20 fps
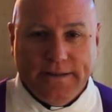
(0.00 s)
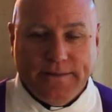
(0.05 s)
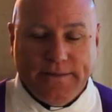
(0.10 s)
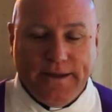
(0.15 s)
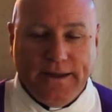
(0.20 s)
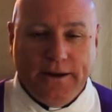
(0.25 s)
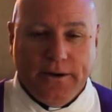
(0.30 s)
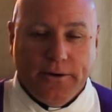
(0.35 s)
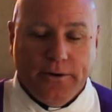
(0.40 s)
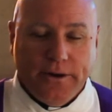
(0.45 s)

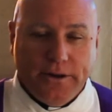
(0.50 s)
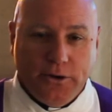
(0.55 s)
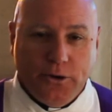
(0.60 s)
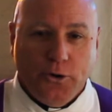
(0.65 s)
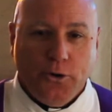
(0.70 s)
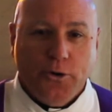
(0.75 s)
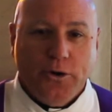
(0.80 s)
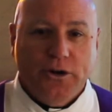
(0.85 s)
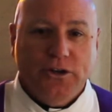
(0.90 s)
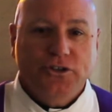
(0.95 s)
they are
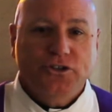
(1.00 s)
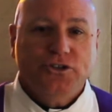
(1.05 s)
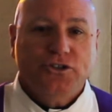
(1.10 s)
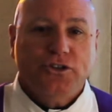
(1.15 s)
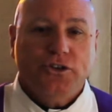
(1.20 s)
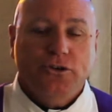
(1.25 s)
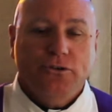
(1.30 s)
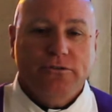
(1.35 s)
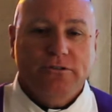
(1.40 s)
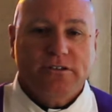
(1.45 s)

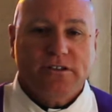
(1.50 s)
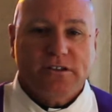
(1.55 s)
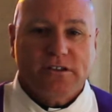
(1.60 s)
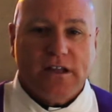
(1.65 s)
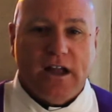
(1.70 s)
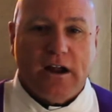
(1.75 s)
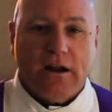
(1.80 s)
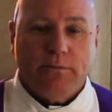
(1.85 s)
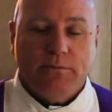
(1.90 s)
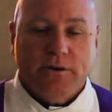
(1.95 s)
encouraged to use the
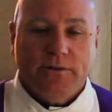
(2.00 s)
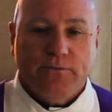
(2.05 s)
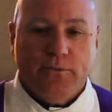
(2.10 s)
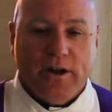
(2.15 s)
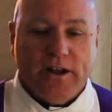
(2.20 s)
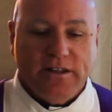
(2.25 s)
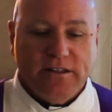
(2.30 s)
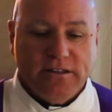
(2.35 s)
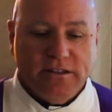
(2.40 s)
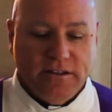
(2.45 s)
sacrament of
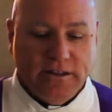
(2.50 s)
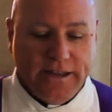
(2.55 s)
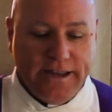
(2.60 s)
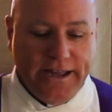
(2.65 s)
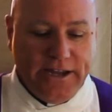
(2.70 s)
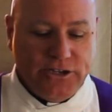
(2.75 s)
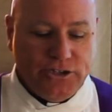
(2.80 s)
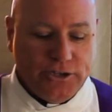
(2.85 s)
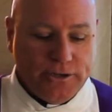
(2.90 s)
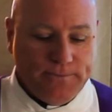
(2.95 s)

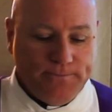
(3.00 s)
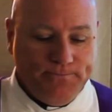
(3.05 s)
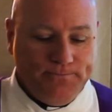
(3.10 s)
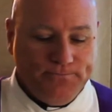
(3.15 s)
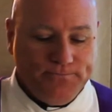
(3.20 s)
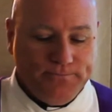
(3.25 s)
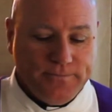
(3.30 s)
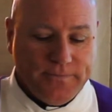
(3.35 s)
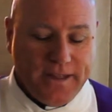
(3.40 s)
reconciliation.